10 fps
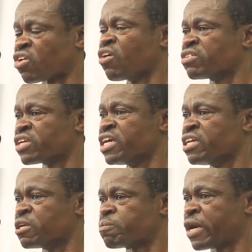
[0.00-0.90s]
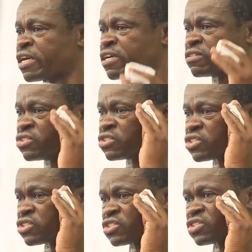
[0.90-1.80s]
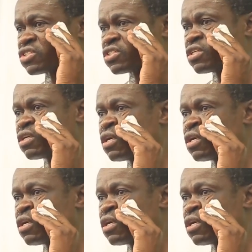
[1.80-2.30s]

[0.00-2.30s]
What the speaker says: called independence?